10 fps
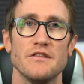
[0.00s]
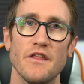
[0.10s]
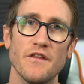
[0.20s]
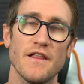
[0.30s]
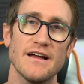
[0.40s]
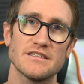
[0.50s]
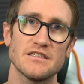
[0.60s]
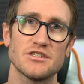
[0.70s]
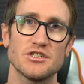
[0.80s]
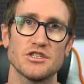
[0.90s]
Nonetheless,
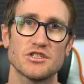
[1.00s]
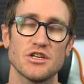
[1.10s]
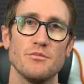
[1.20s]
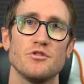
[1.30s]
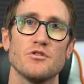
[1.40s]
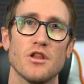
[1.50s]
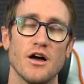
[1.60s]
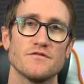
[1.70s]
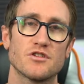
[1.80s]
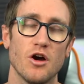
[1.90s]
this is just someone who
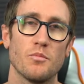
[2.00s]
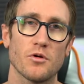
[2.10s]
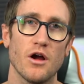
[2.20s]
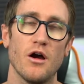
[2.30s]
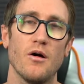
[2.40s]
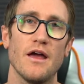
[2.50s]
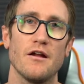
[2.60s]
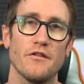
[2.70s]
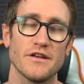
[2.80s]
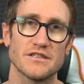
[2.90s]
loves GoPro and
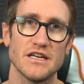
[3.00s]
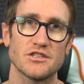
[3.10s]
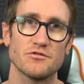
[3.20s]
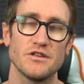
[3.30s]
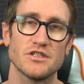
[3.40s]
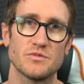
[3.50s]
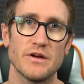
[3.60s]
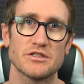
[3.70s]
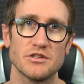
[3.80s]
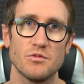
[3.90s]
all the accessories,
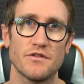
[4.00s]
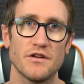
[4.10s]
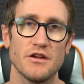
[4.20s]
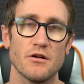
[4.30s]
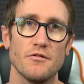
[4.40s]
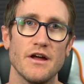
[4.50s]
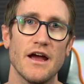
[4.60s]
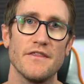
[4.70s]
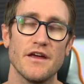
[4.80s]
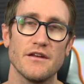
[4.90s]
especially with the Hero
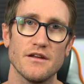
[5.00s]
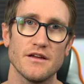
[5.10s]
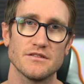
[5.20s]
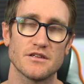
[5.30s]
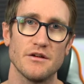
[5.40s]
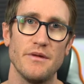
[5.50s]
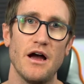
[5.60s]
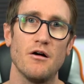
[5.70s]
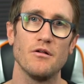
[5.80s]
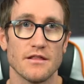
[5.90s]
9 that has come
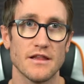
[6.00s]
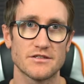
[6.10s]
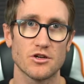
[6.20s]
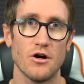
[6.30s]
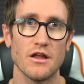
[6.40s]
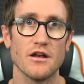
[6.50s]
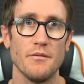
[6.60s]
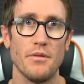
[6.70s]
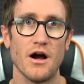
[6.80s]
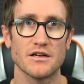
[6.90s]
out. Let's go ahead
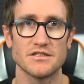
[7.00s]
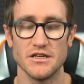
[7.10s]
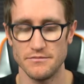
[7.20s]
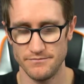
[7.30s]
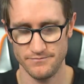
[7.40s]
and unbox it.